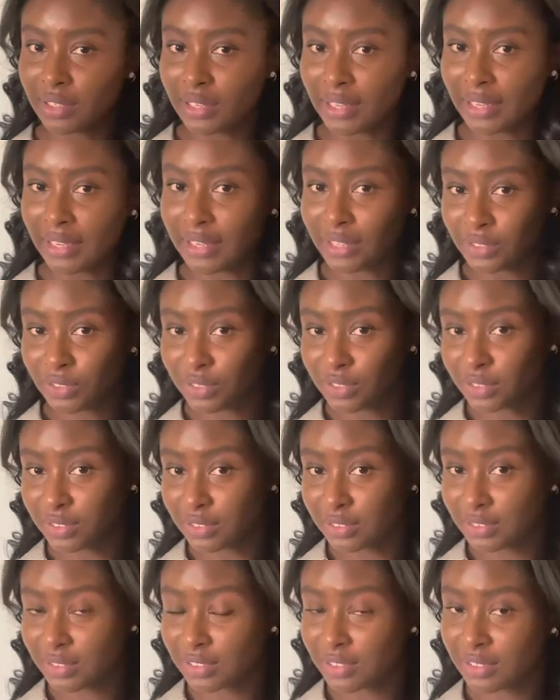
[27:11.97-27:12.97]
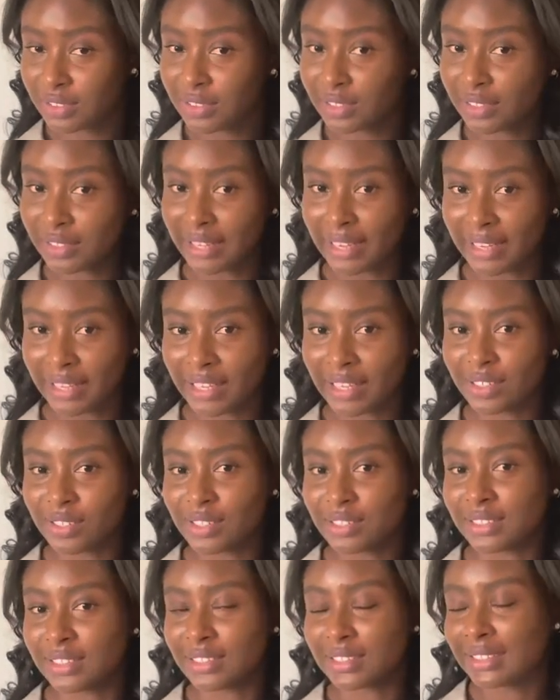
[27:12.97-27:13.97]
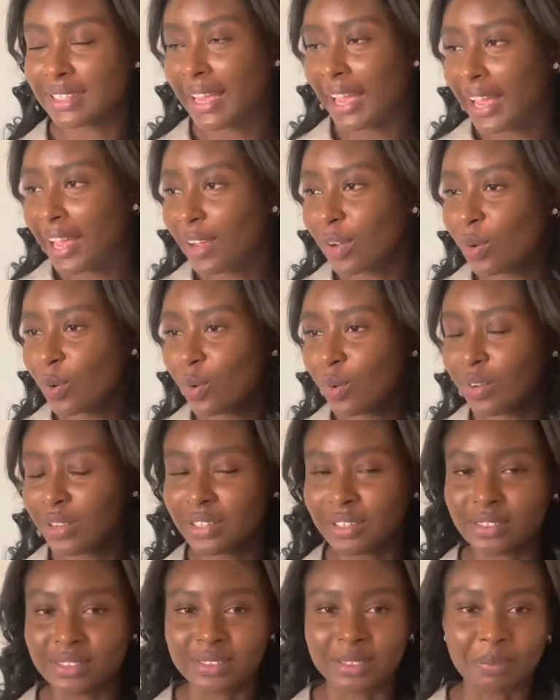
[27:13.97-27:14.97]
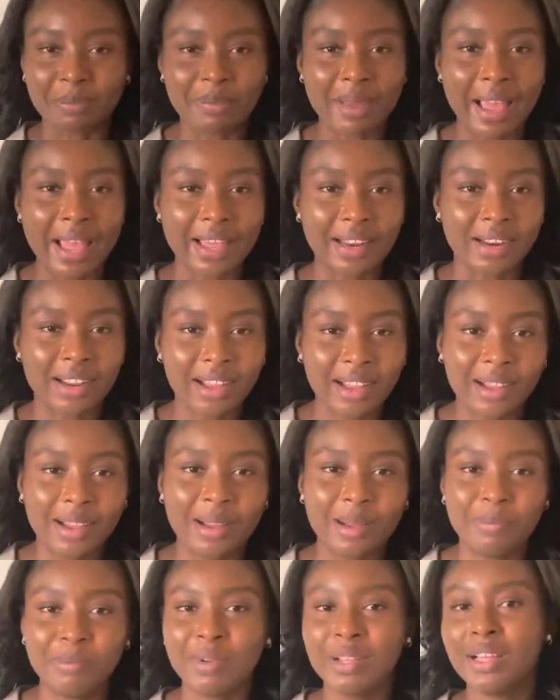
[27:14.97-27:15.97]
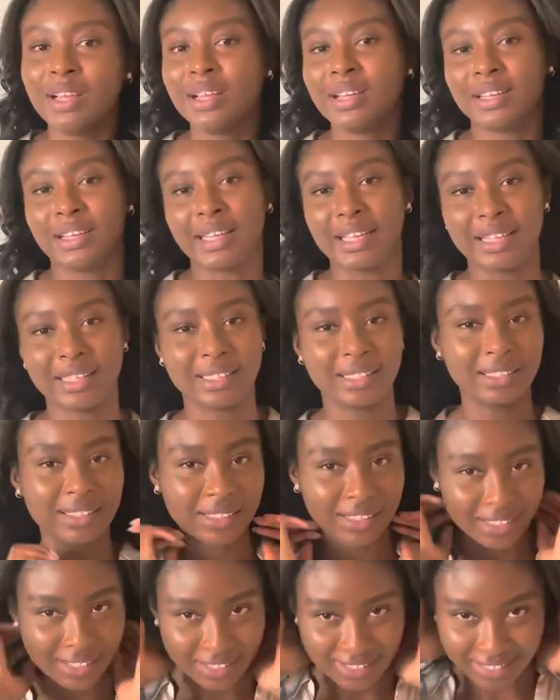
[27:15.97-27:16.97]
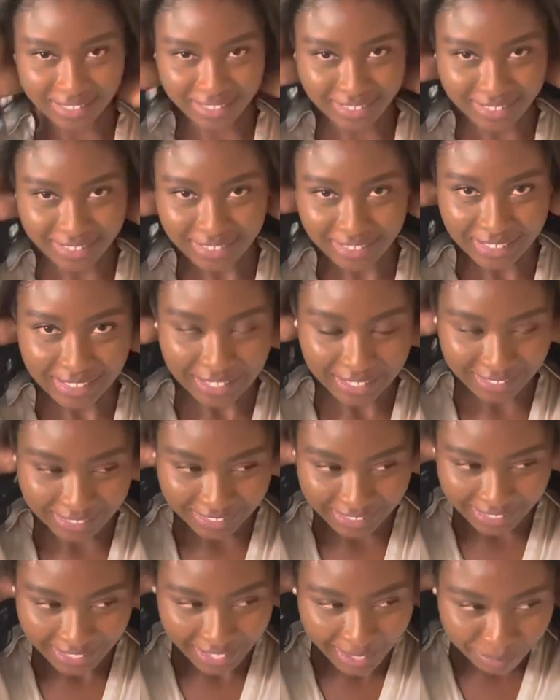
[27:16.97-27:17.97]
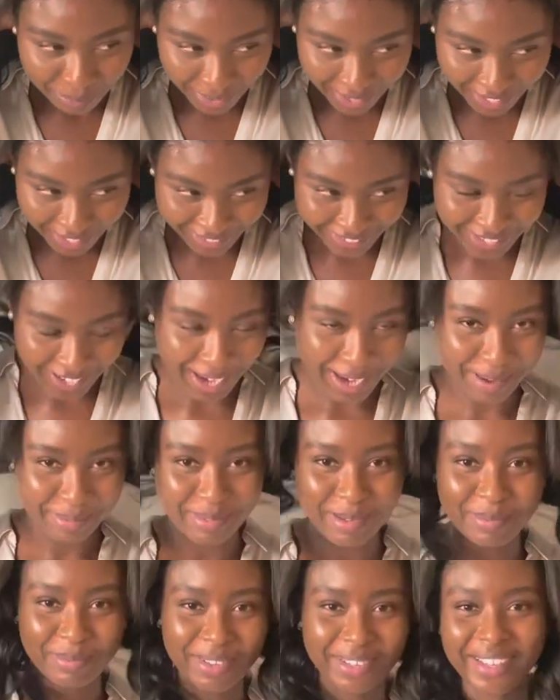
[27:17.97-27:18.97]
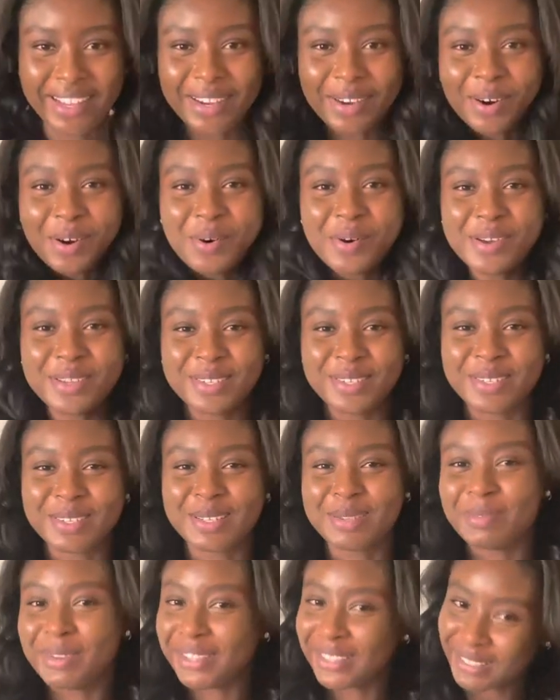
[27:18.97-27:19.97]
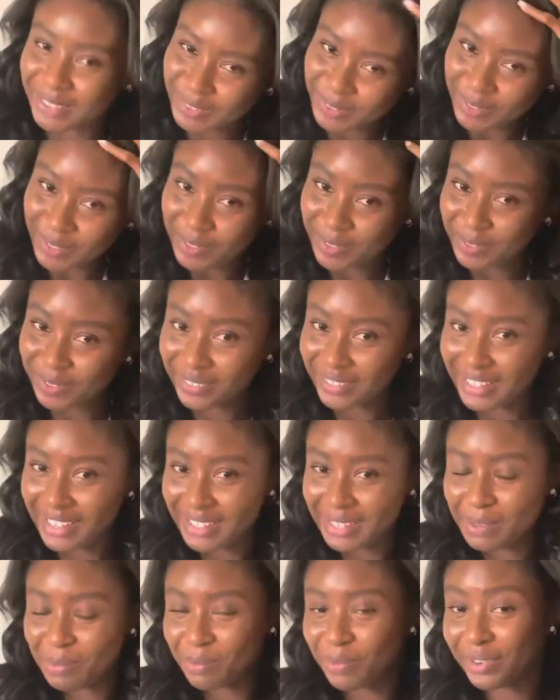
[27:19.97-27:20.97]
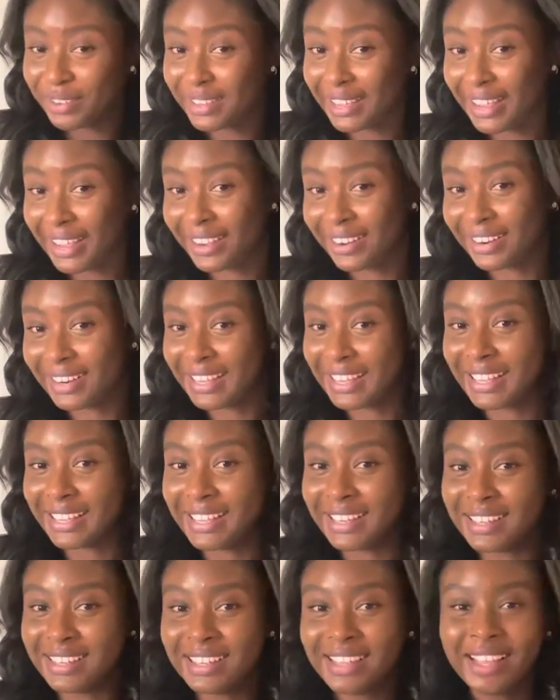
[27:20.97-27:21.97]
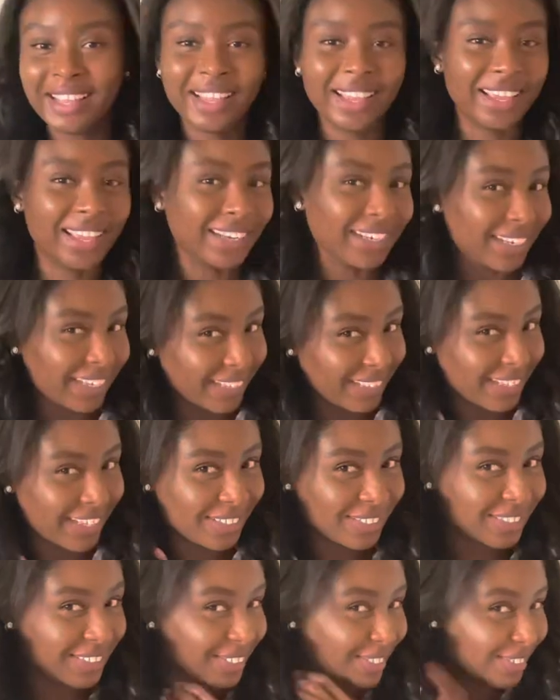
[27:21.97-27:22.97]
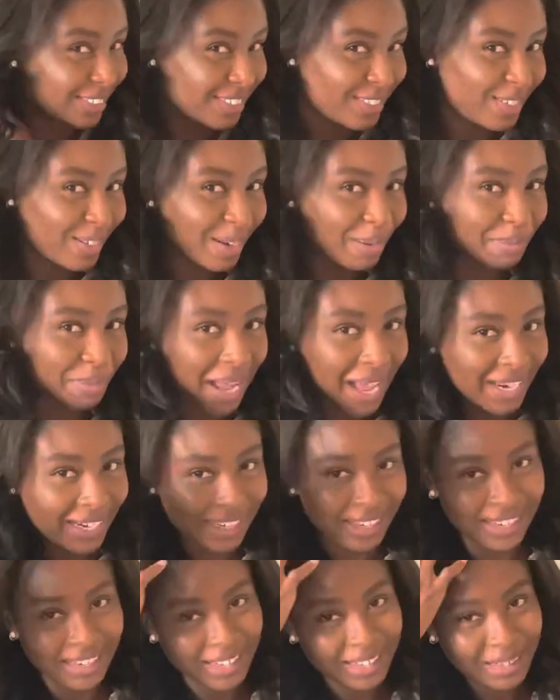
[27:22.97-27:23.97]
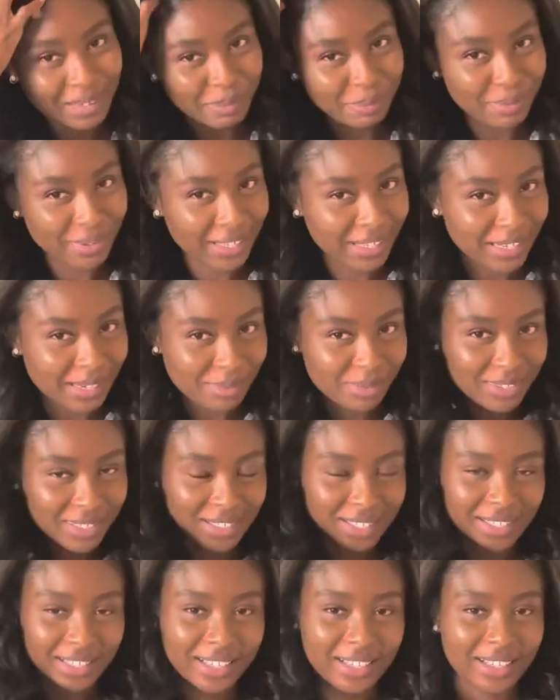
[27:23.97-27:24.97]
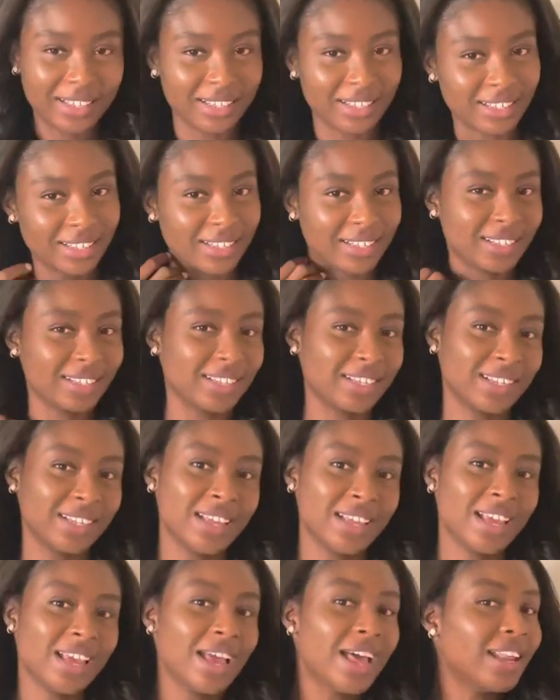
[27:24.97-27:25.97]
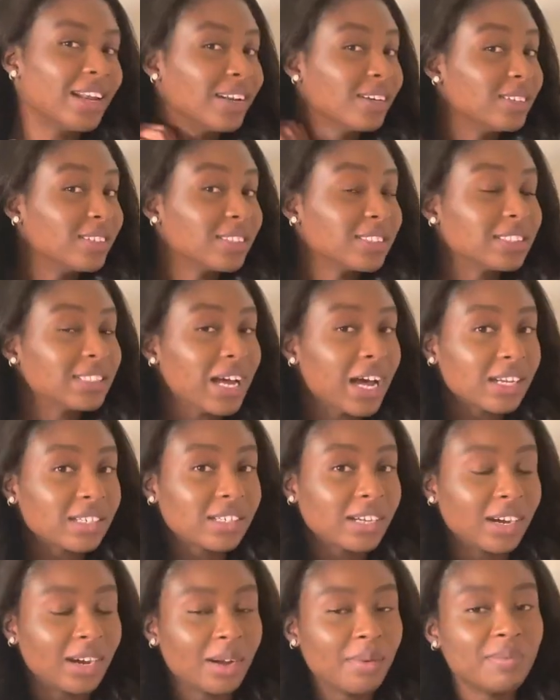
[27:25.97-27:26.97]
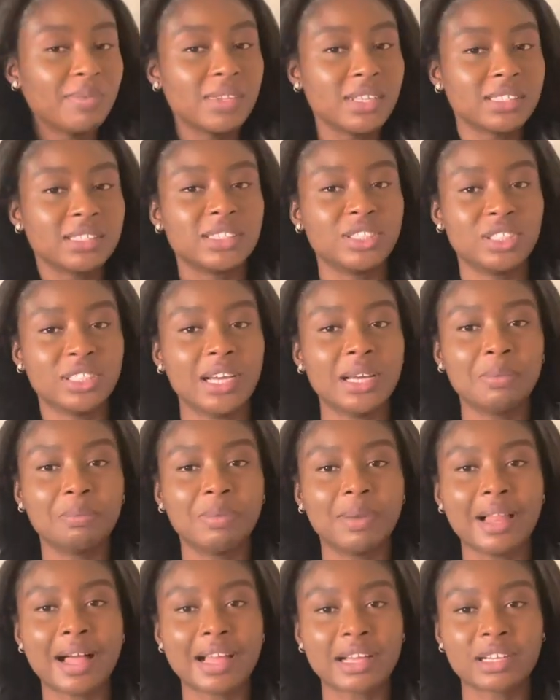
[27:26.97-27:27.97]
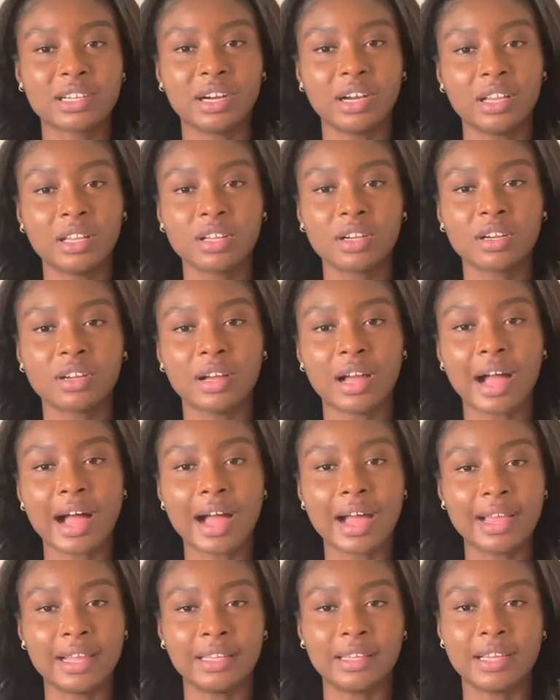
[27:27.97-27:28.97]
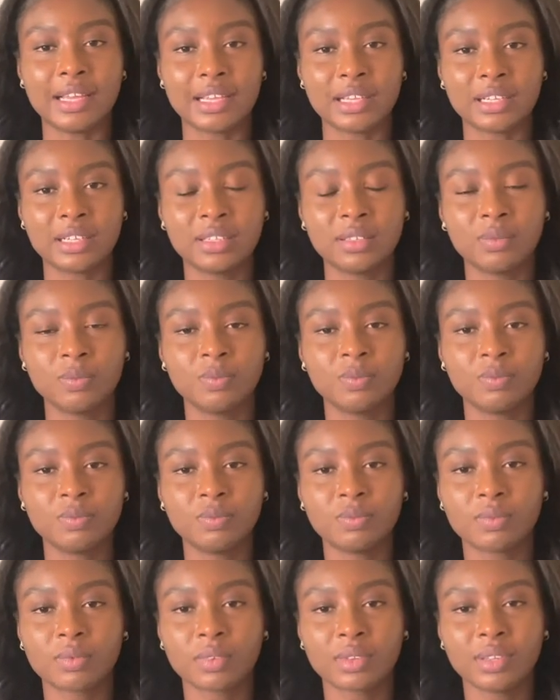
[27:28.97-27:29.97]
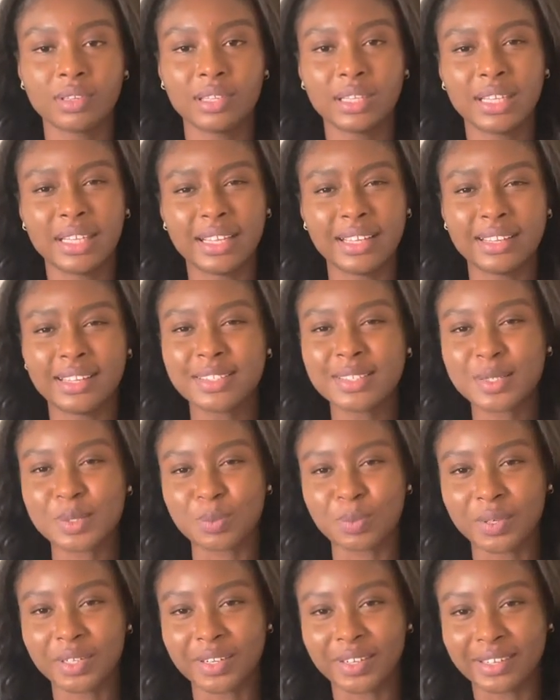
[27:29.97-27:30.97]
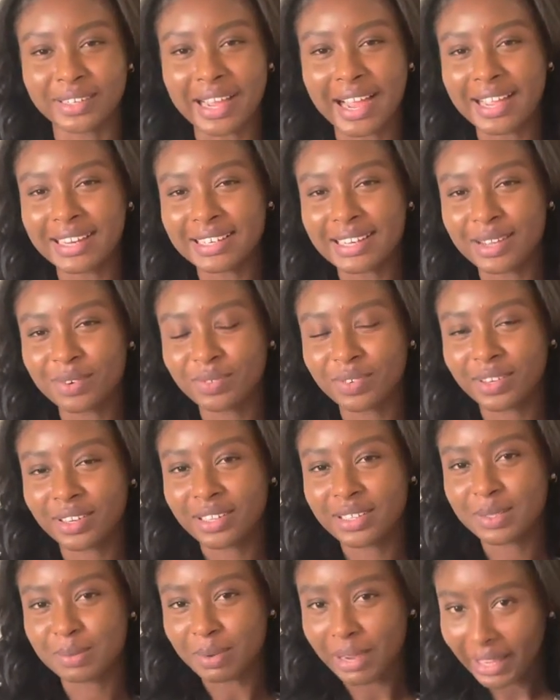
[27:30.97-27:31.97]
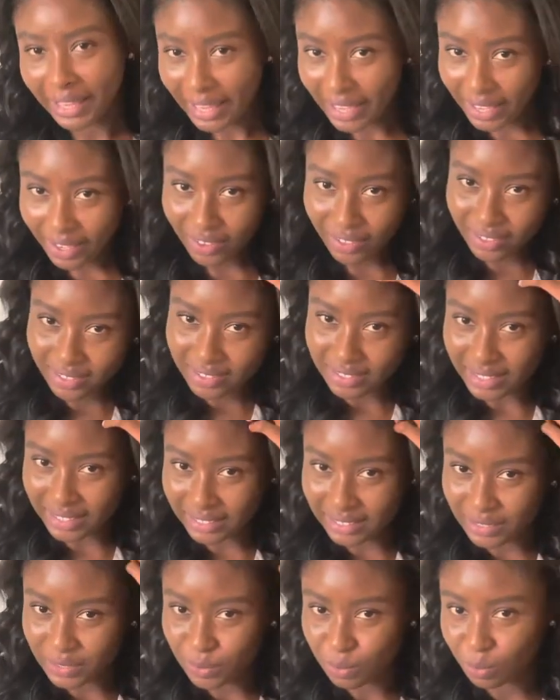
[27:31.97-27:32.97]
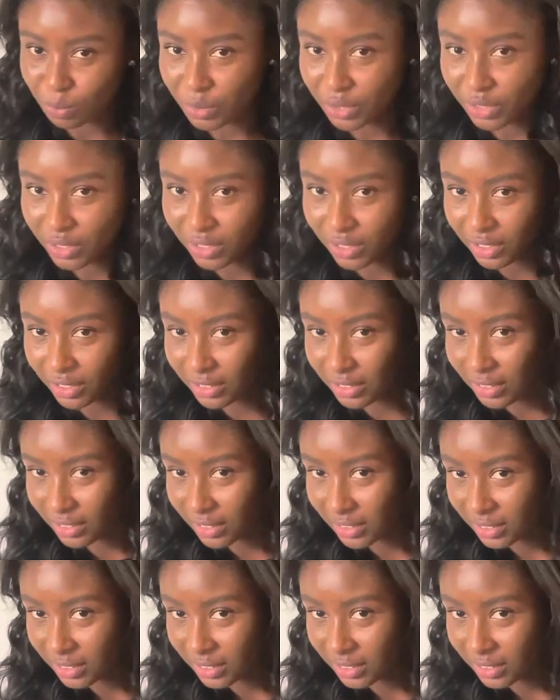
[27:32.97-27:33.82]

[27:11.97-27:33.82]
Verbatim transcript: And it's just like, it doesn't tangle, it doesn't mat up. Like this, like the nape area, I remember that always used to be the struggle. Like you put hair in and like that shit just start matting up and I'm just like, ugh. And it does not come this jet black color. I like and this is weird i never because my hair is like this weird